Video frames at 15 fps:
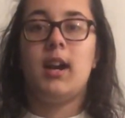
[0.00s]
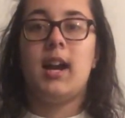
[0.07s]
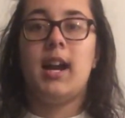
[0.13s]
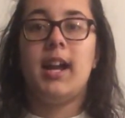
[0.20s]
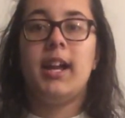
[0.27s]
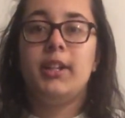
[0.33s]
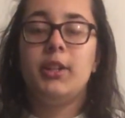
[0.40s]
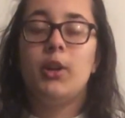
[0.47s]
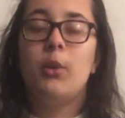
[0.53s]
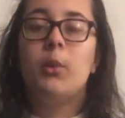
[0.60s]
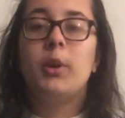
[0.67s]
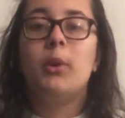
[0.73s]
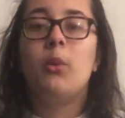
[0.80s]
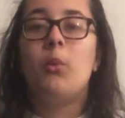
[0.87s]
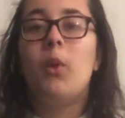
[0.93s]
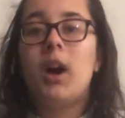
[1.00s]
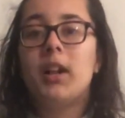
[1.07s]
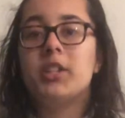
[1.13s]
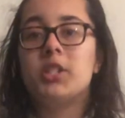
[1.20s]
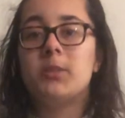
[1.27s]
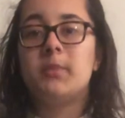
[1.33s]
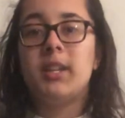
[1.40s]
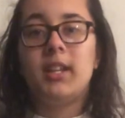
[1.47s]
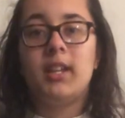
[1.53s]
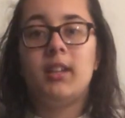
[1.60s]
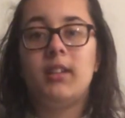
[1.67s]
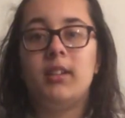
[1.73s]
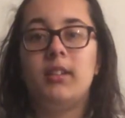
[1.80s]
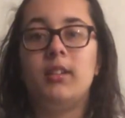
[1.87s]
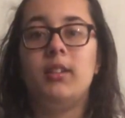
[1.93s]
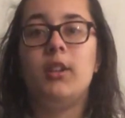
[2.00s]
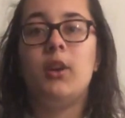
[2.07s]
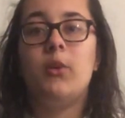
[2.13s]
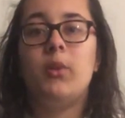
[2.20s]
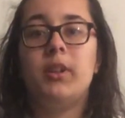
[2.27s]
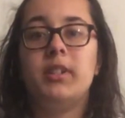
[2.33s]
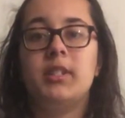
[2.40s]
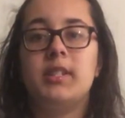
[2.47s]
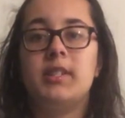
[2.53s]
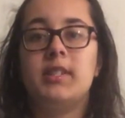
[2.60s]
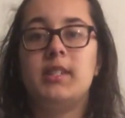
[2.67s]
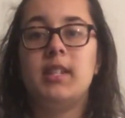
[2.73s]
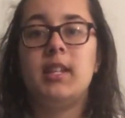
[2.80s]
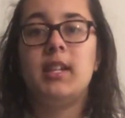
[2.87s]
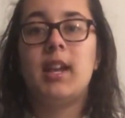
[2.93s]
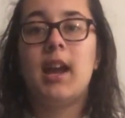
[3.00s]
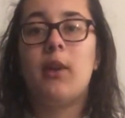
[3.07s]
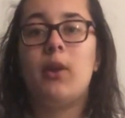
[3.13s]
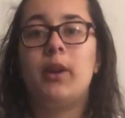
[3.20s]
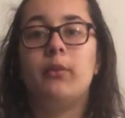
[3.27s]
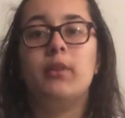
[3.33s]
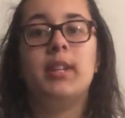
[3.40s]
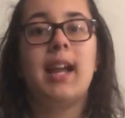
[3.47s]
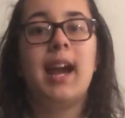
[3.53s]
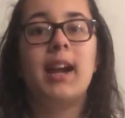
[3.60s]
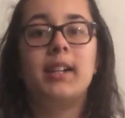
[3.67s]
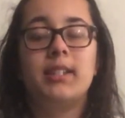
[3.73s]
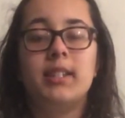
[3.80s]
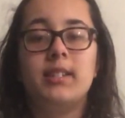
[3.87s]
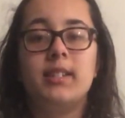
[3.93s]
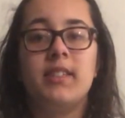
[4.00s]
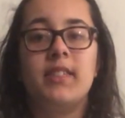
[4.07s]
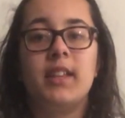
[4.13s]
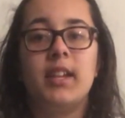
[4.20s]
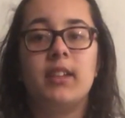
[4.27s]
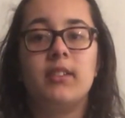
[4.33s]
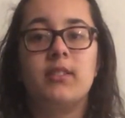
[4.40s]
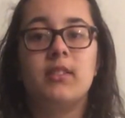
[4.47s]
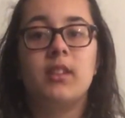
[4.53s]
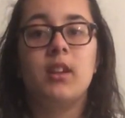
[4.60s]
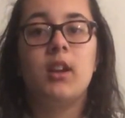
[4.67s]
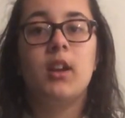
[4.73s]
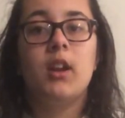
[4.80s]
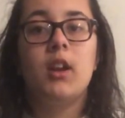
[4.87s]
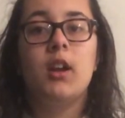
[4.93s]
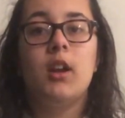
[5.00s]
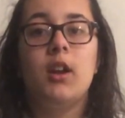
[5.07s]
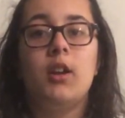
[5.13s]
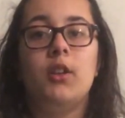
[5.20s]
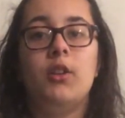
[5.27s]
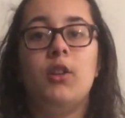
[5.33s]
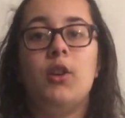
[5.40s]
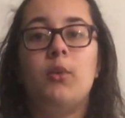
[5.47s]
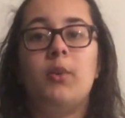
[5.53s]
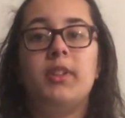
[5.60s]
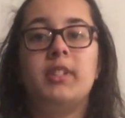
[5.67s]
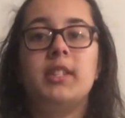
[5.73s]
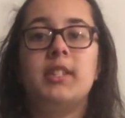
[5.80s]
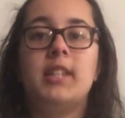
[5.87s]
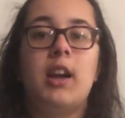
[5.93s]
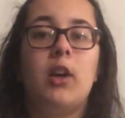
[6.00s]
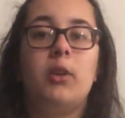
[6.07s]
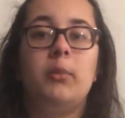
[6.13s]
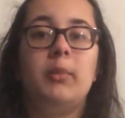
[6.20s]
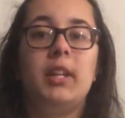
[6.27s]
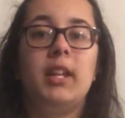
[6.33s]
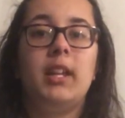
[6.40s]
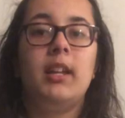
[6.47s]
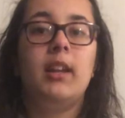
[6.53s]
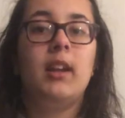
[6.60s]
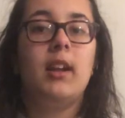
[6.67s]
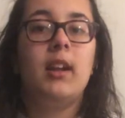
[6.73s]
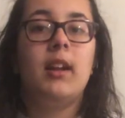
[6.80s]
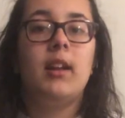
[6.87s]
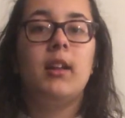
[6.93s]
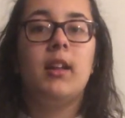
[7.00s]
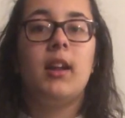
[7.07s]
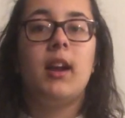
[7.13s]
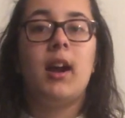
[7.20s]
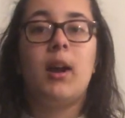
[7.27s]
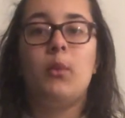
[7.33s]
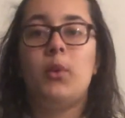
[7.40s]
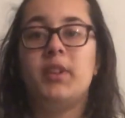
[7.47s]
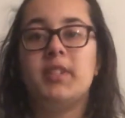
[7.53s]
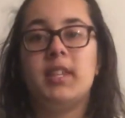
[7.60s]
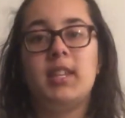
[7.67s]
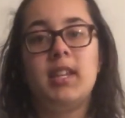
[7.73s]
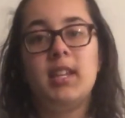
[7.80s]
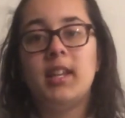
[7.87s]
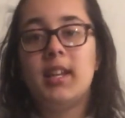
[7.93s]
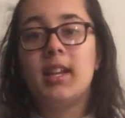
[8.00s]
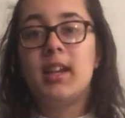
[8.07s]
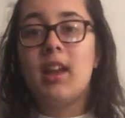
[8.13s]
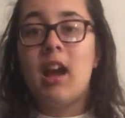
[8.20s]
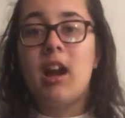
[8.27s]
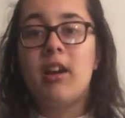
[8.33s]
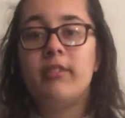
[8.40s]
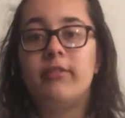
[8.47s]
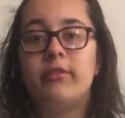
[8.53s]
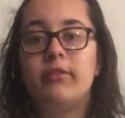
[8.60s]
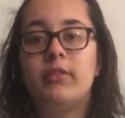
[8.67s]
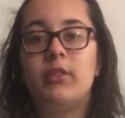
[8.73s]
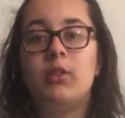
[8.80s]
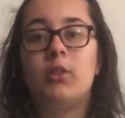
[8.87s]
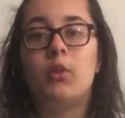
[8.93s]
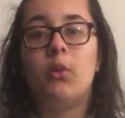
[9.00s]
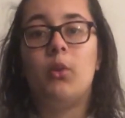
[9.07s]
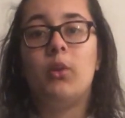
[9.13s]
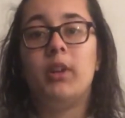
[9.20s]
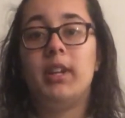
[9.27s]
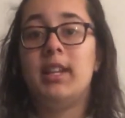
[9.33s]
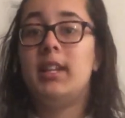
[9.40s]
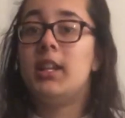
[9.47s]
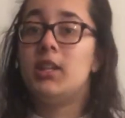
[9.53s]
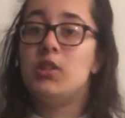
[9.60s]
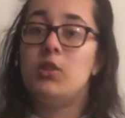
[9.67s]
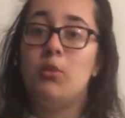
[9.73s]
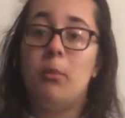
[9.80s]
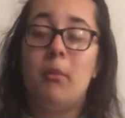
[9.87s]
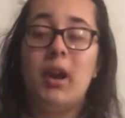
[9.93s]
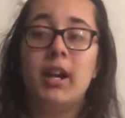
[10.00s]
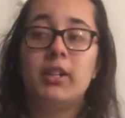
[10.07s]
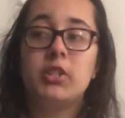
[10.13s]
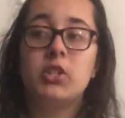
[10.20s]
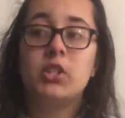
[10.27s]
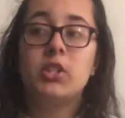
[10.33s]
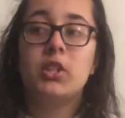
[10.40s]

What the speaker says: I had no one to watch me, no one to see how I reacted to things, no one to tell me I wasn't eating enough, or eating too much,